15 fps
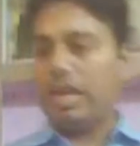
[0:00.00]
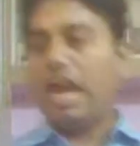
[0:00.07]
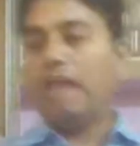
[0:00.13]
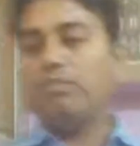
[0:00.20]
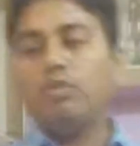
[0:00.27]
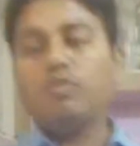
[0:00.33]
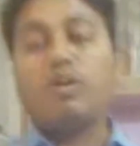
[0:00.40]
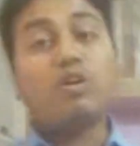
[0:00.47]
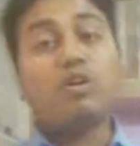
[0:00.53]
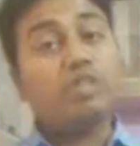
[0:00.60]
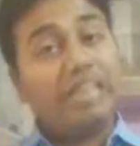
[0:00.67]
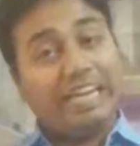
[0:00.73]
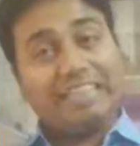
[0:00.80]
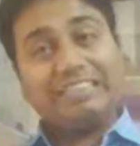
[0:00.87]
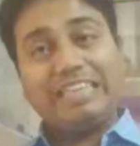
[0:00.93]
I'll move on to the
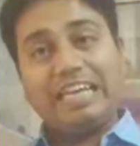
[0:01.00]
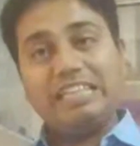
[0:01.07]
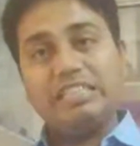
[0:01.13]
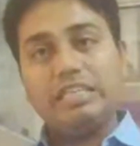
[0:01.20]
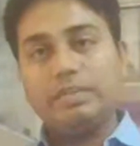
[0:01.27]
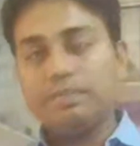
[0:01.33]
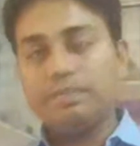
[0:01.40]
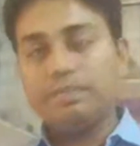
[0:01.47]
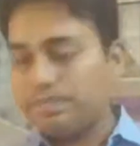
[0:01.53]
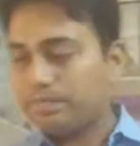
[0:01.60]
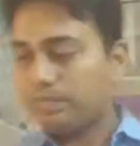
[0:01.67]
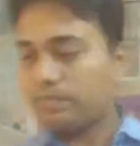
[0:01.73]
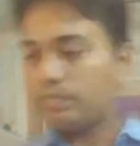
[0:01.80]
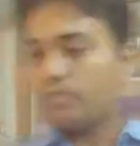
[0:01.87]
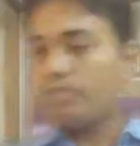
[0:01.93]
next stanza.
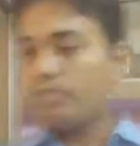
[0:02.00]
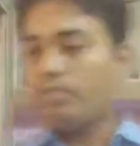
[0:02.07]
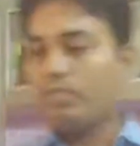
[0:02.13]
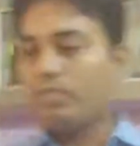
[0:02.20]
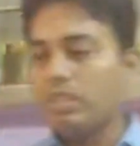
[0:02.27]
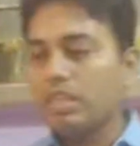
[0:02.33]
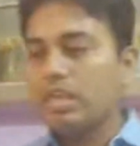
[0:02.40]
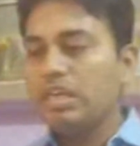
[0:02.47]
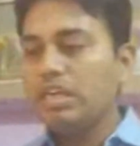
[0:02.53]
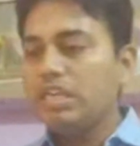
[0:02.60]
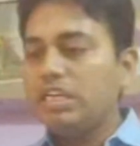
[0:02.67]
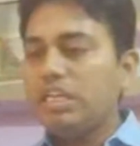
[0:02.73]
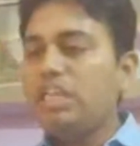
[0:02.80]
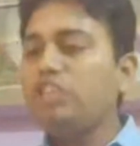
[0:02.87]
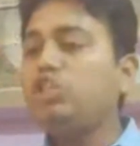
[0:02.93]
He
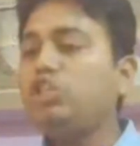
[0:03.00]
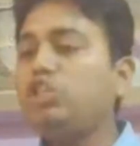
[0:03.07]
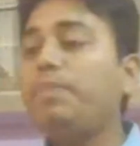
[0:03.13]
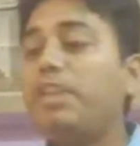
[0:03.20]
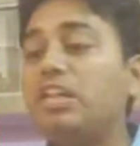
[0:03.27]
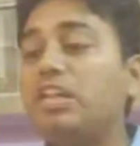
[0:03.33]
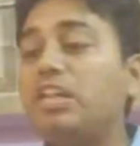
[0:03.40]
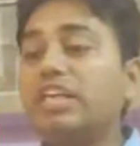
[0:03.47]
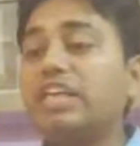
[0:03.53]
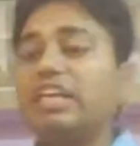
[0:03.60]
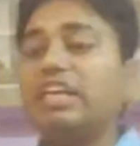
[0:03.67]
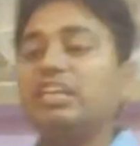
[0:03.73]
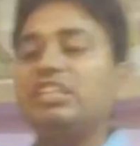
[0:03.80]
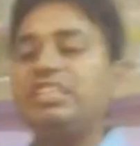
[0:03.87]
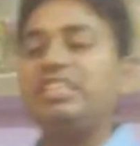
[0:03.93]
should be lurking in the
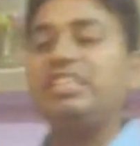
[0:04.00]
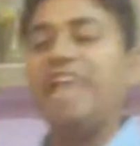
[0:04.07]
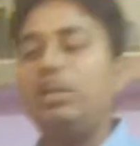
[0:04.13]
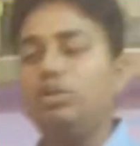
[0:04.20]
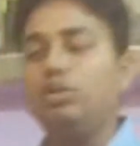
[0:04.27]
shadow.